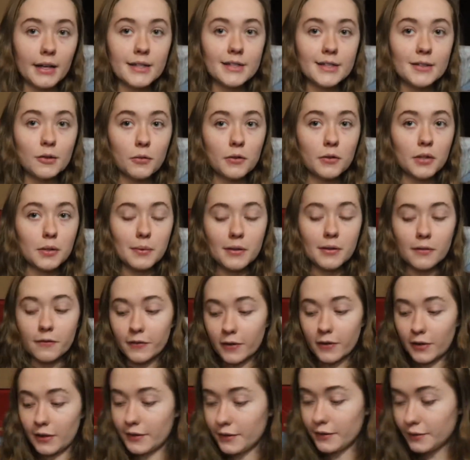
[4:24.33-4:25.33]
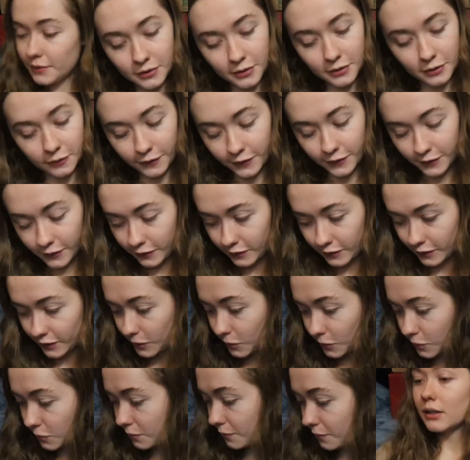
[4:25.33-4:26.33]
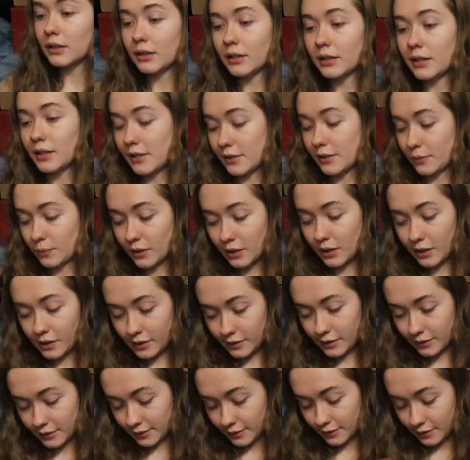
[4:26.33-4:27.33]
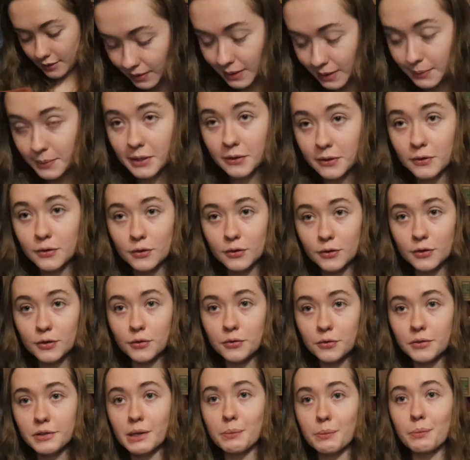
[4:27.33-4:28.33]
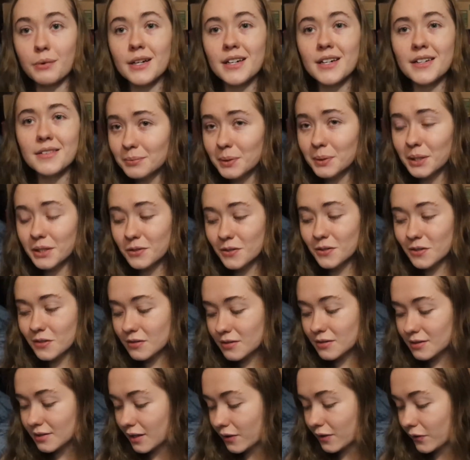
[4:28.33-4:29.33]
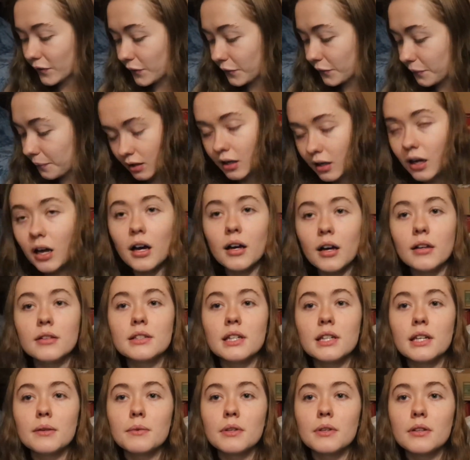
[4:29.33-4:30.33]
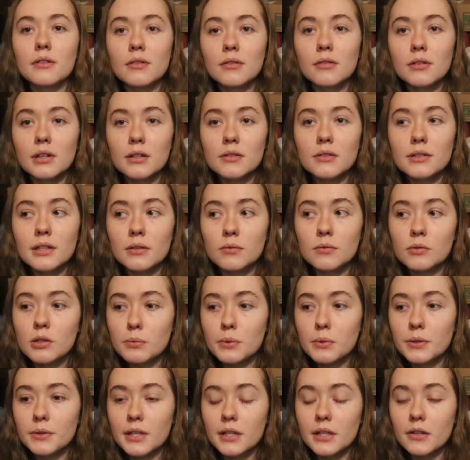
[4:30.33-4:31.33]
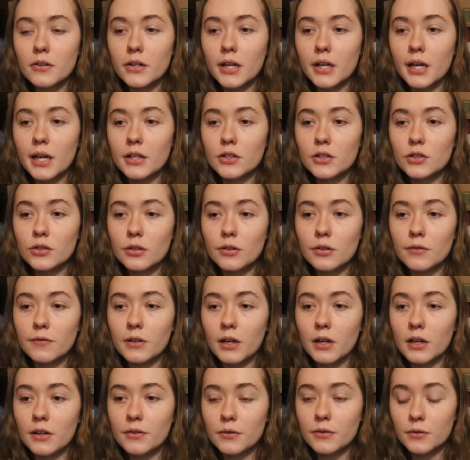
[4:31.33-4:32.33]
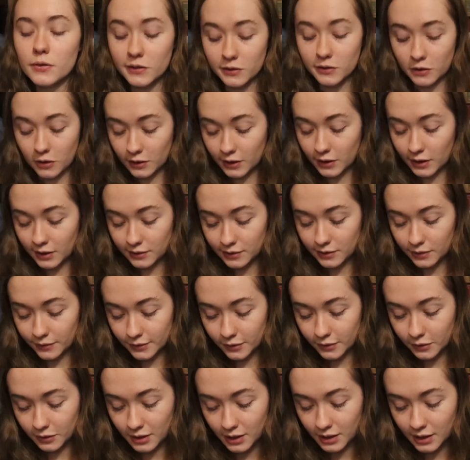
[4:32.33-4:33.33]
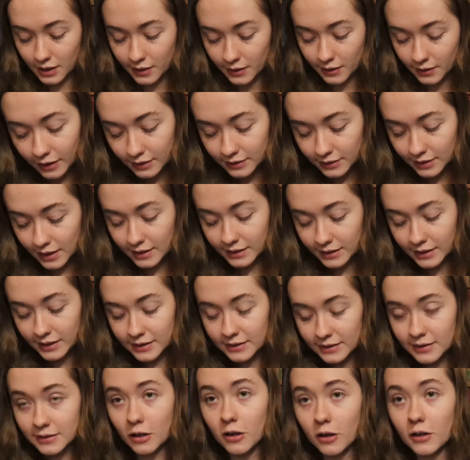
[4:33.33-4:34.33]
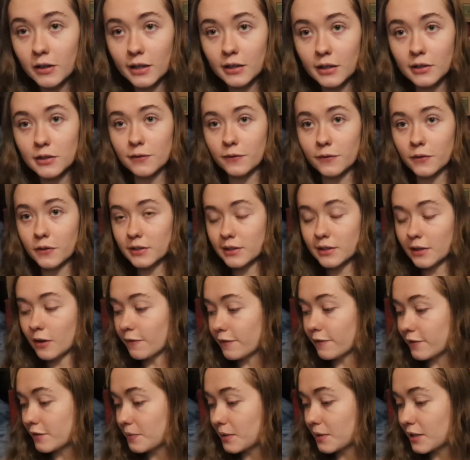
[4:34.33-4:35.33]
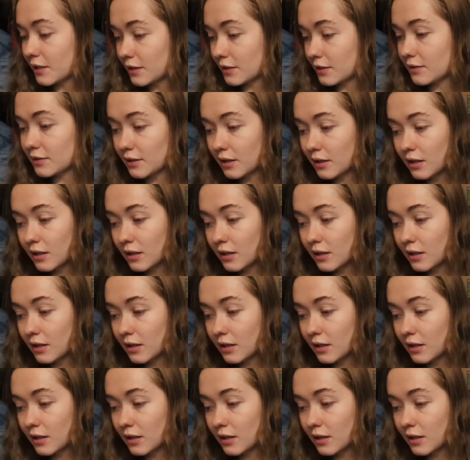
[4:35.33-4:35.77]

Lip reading: is going to be fun to figure out. It is what it is. Maybe I'll do 2 separate pictures. I don't know. Oh, damn it. When I was at Walmart the other day, I should have gotten those stockings I was looking at, because I need stockings for this outfit because